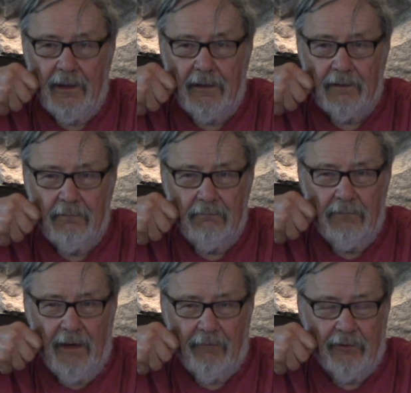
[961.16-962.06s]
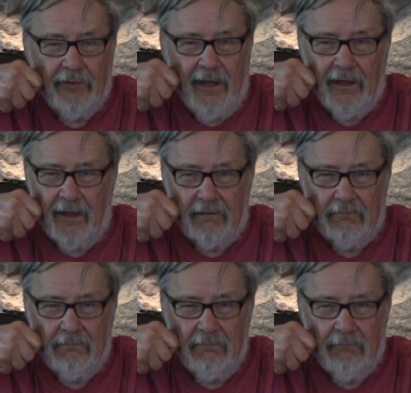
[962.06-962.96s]
he never did it
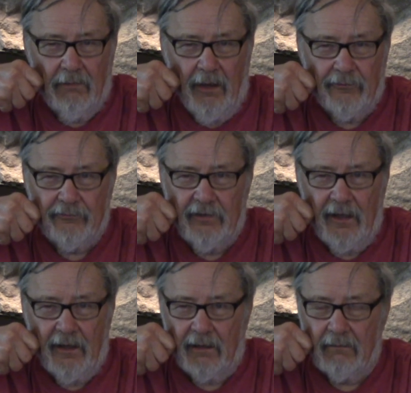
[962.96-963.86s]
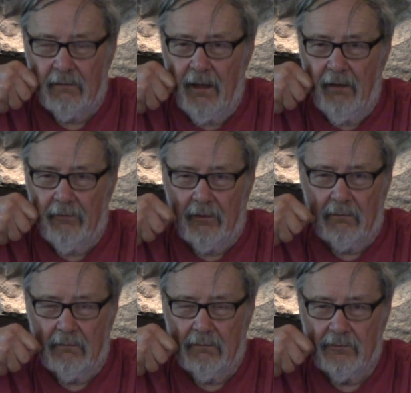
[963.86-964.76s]
while sitting,
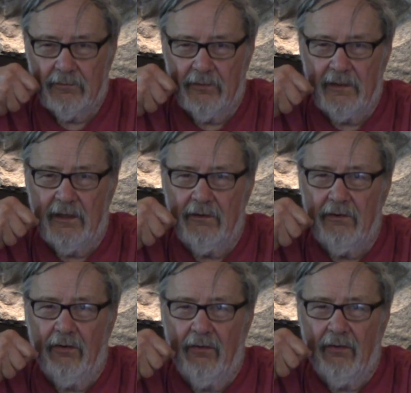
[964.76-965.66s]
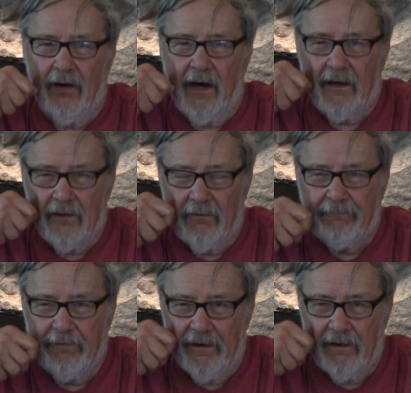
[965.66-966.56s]
ever. So he didn't know how to
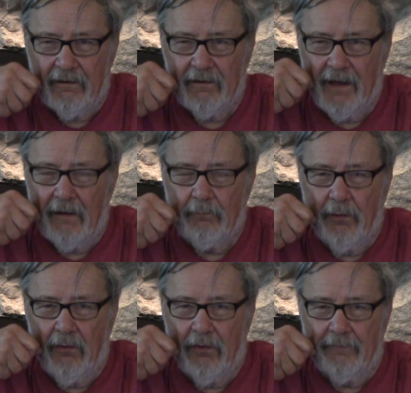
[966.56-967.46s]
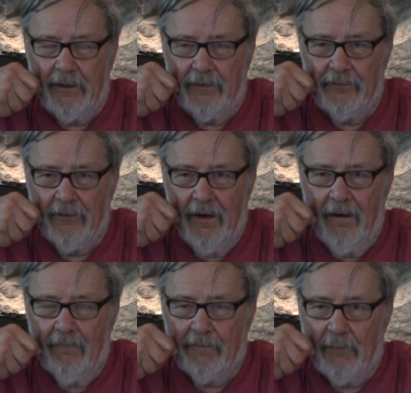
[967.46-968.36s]
fire that bow of his
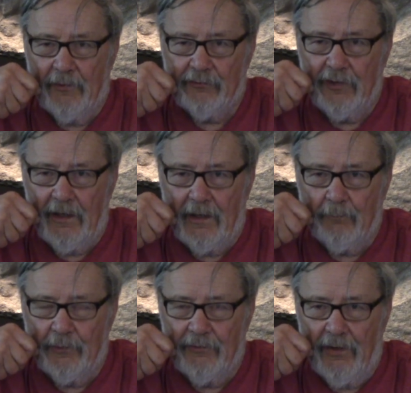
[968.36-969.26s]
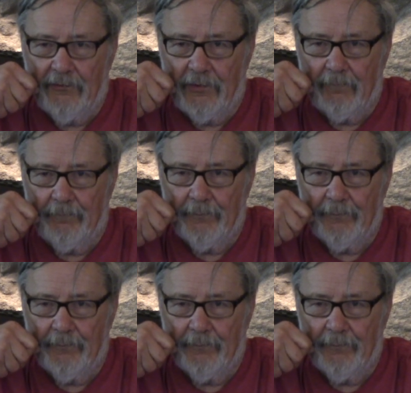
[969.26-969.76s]
from a sitting position.